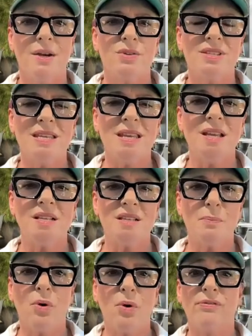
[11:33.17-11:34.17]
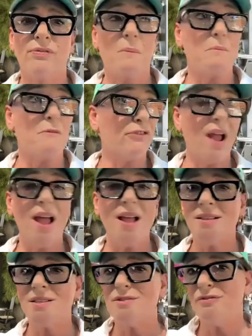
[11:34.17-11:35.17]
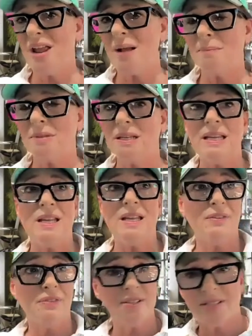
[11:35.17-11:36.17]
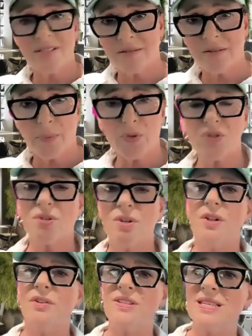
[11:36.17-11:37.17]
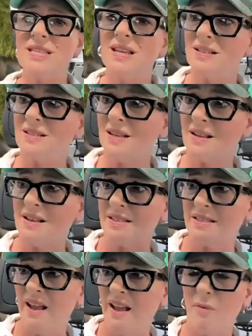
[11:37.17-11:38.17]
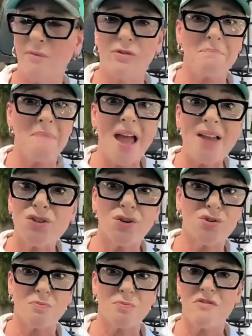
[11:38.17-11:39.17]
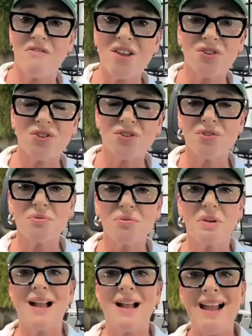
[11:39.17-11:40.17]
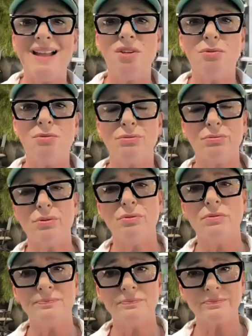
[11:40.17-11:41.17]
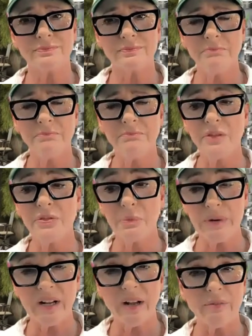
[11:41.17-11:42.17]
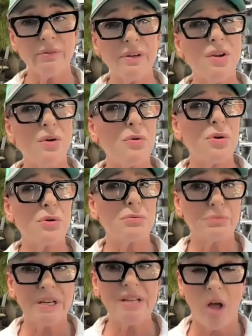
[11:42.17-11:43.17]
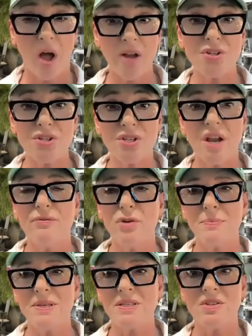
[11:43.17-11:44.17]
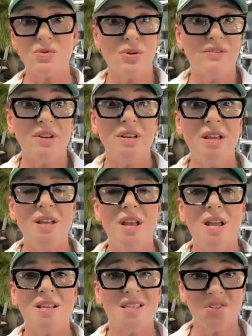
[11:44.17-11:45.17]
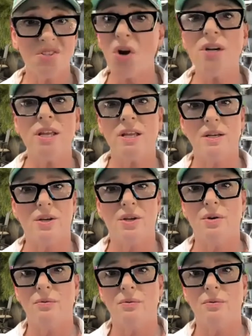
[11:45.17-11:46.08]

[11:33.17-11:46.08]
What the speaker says: Seeking support from friends, family, if it's a personal, seeking help from mentors or professionals who can guide you through the recovery or relaunch of your business, or even starting anew.